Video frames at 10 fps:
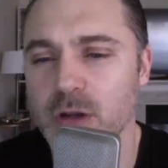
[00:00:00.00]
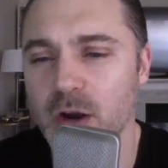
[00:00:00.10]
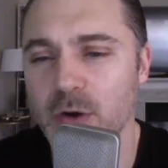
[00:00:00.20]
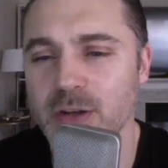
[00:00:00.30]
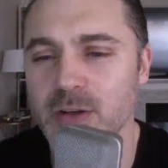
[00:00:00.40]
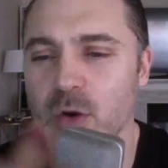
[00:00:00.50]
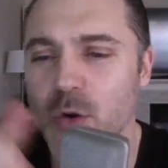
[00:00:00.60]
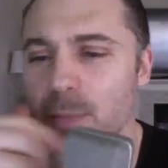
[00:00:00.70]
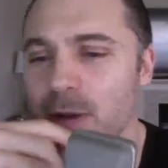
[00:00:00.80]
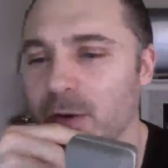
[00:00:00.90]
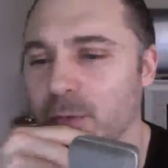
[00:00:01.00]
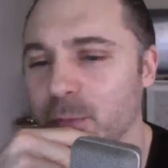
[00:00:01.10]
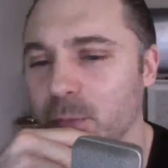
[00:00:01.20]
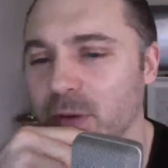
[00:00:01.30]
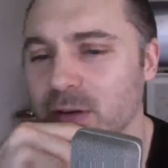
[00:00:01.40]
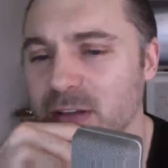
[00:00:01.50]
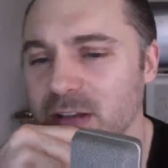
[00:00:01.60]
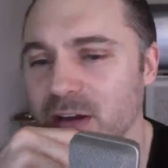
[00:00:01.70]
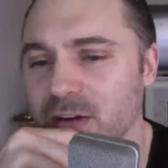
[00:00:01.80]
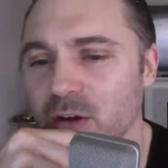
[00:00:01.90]
I already know about when he
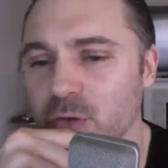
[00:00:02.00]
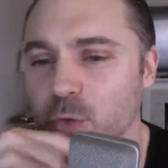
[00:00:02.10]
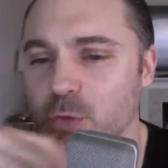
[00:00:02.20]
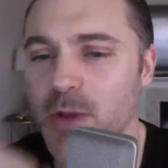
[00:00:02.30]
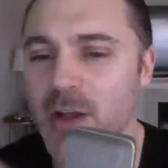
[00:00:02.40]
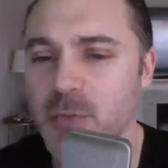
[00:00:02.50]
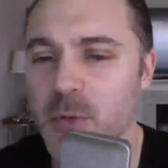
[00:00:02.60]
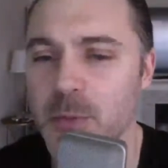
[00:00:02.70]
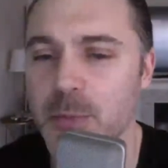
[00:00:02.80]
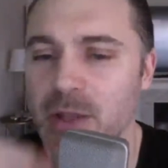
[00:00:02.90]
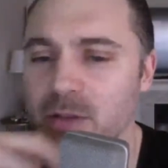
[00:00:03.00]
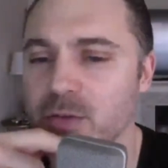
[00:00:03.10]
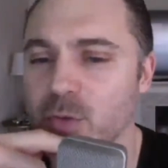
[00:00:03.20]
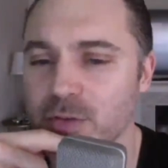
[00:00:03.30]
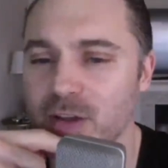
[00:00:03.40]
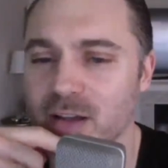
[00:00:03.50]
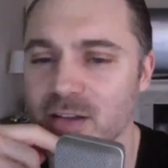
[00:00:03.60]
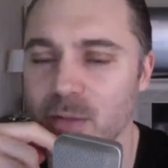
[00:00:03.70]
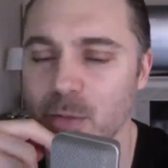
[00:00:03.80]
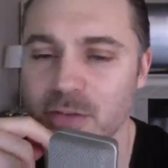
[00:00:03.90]
got cut towards basketball, but mainly towards
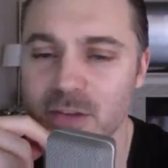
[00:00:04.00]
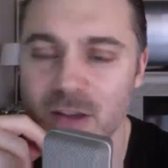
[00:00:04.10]
academics.